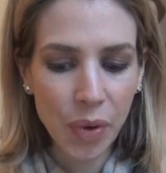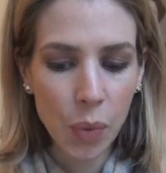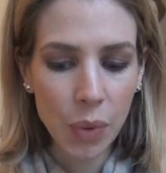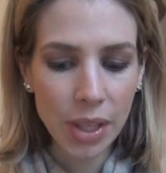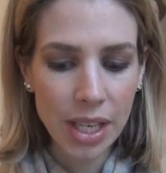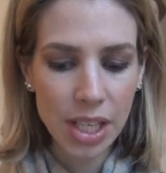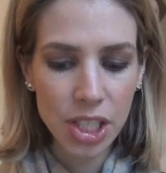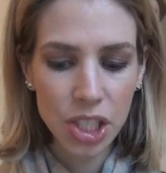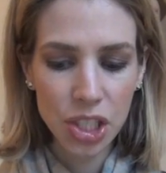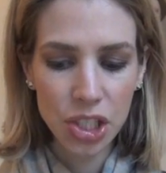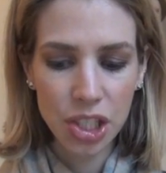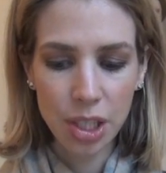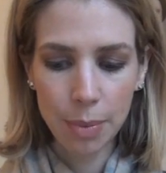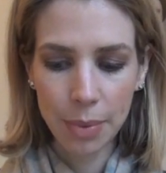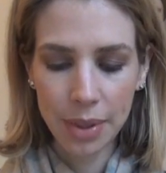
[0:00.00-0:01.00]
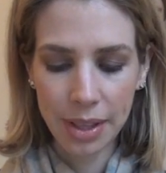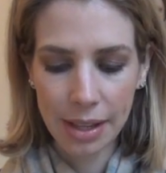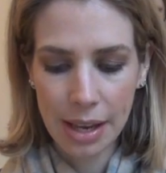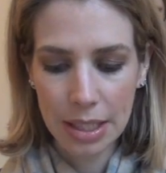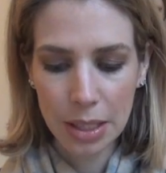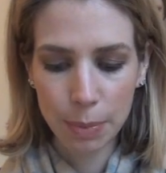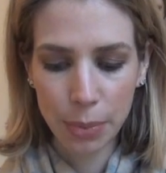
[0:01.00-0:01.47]
Relationship with the
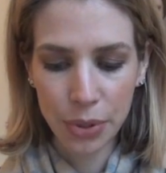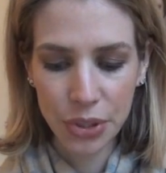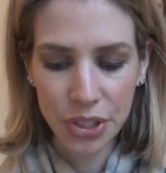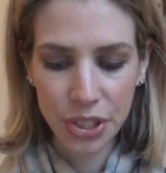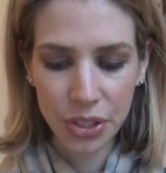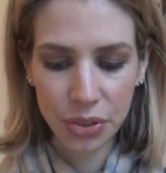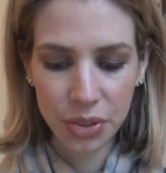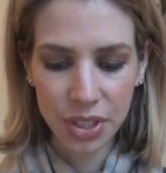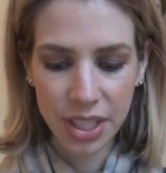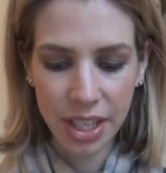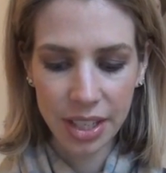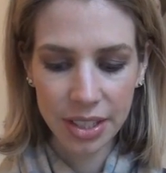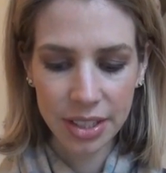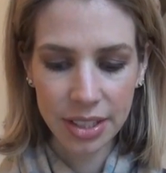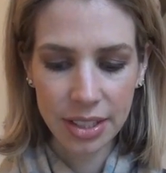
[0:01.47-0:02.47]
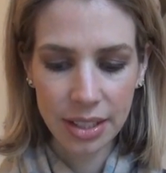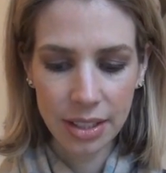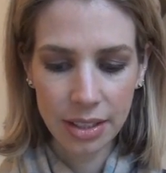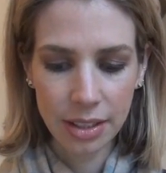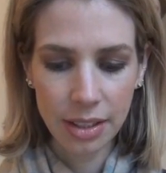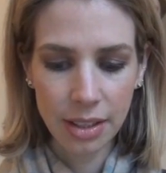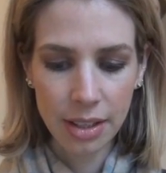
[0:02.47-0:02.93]
last person you
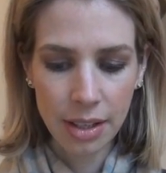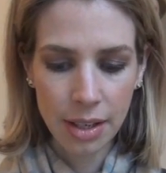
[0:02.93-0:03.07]
texted?